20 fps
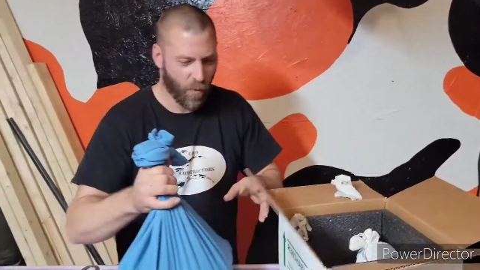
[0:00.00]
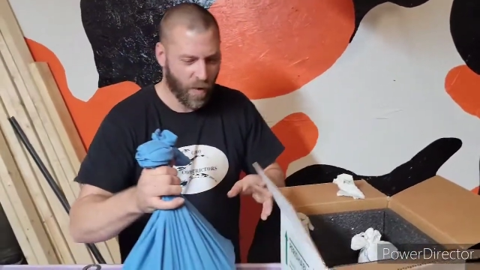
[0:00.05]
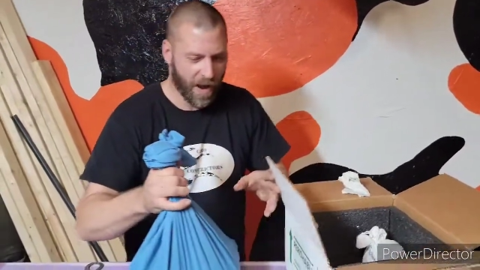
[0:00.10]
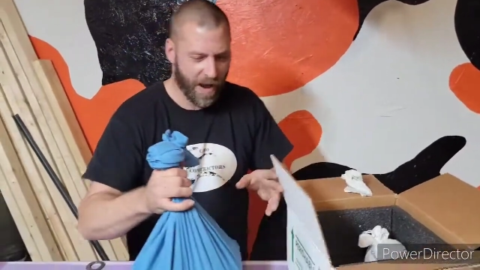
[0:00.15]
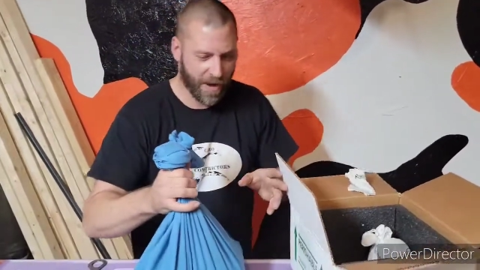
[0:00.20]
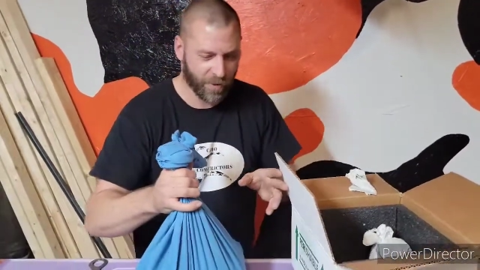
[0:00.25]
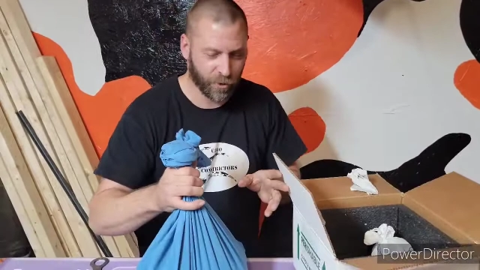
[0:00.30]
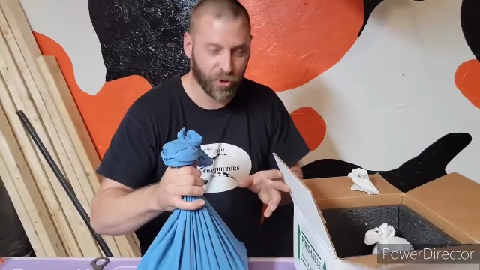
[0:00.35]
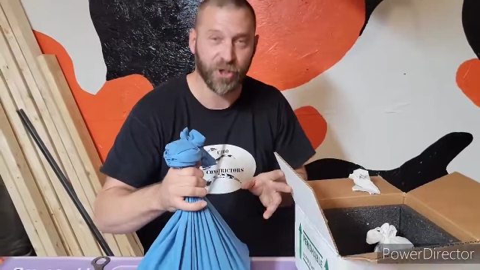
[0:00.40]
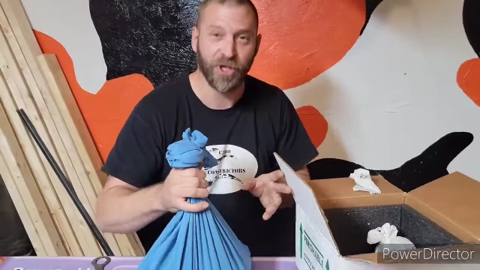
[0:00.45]

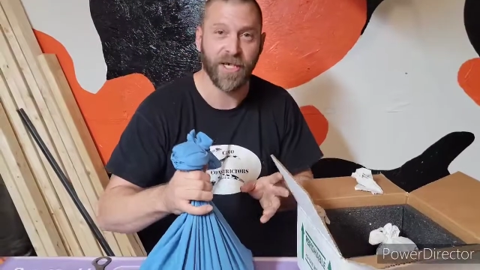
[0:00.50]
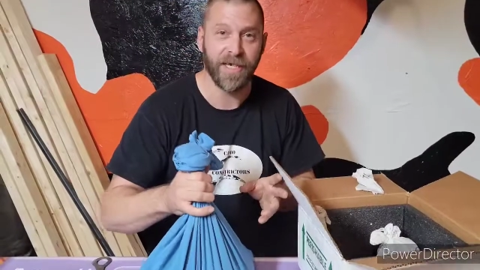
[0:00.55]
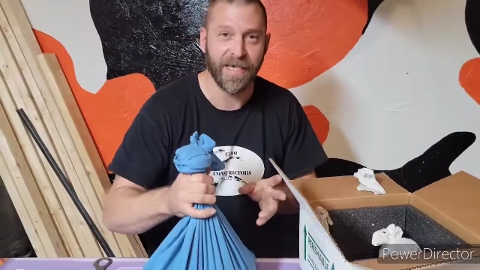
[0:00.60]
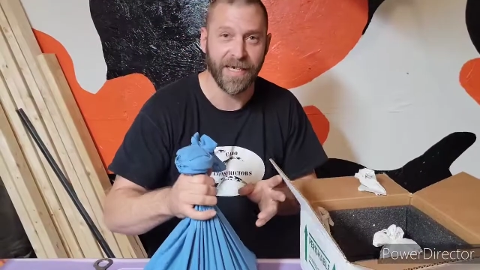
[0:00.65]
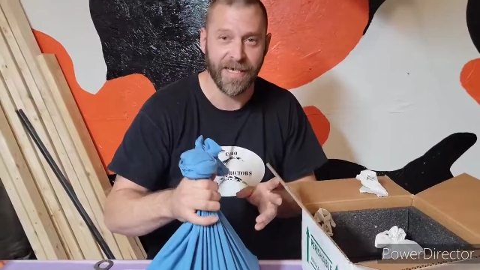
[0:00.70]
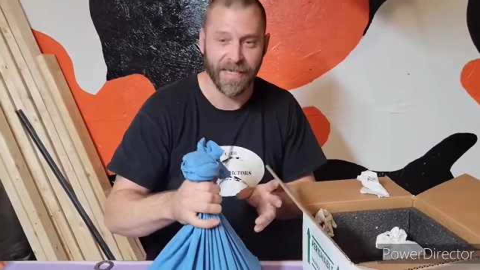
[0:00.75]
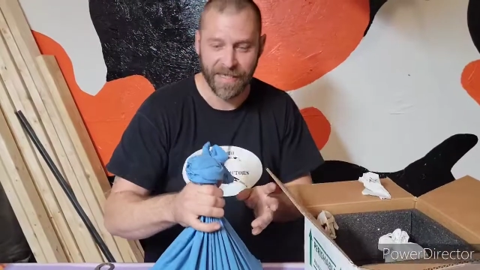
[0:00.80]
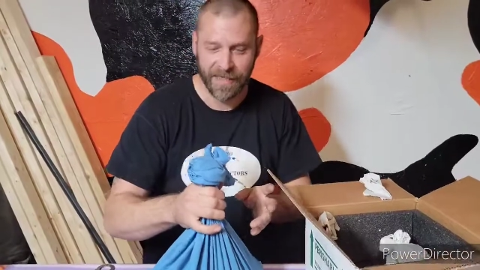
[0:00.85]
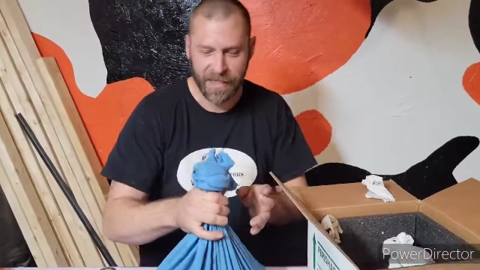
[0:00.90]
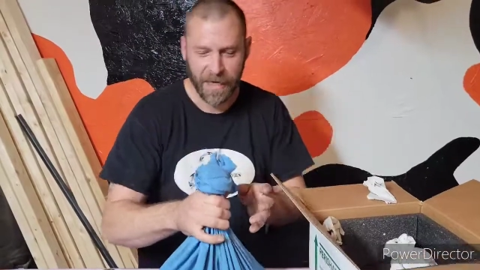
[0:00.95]
Wow, she
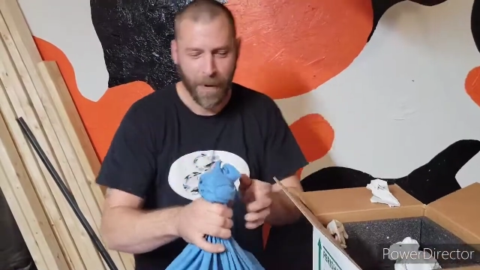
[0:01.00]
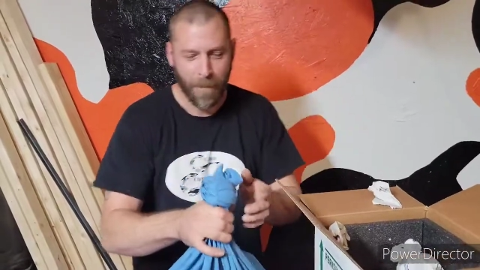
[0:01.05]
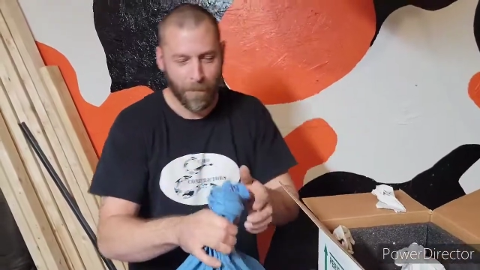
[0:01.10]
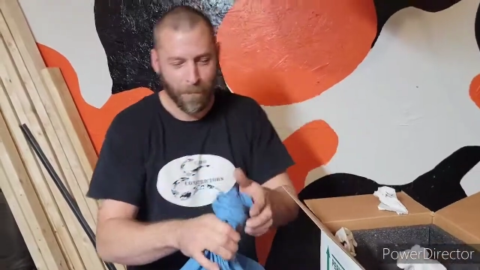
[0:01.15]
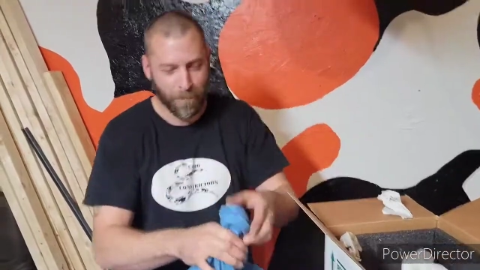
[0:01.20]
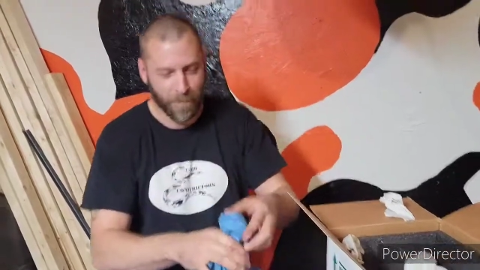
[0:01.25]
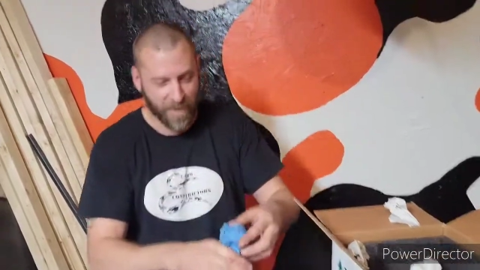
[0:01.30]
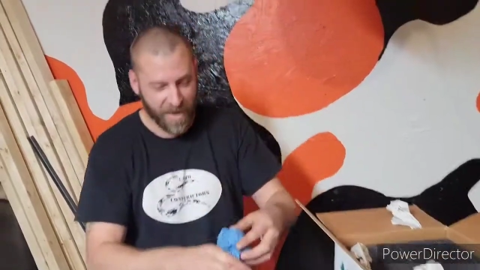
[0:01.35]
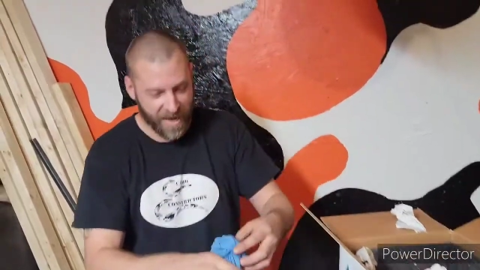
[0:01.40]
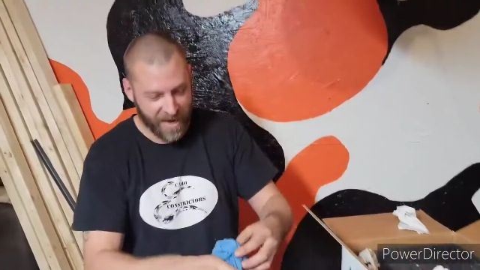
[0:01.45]
is
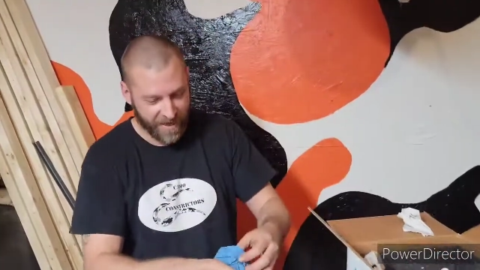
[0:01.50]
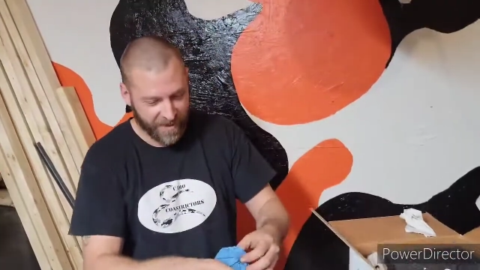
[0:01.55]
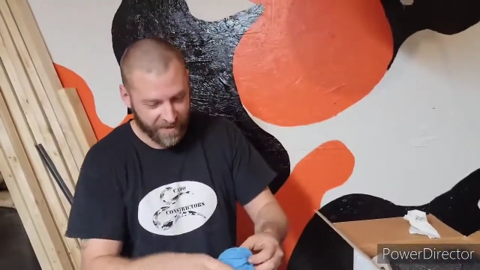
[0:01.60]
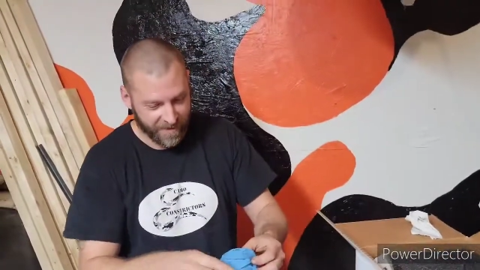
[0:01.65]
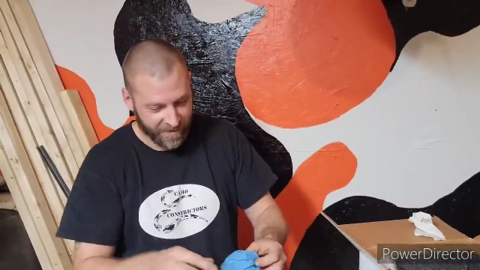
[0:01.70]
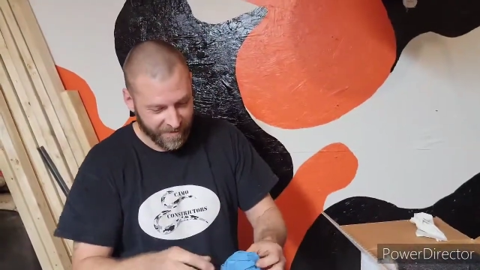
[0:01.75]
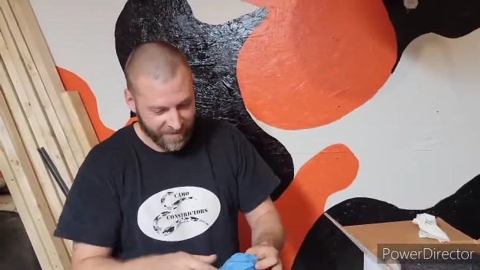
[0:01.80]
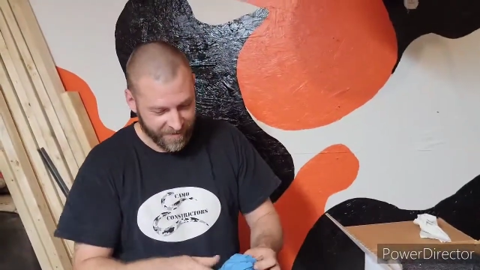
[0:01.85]
big.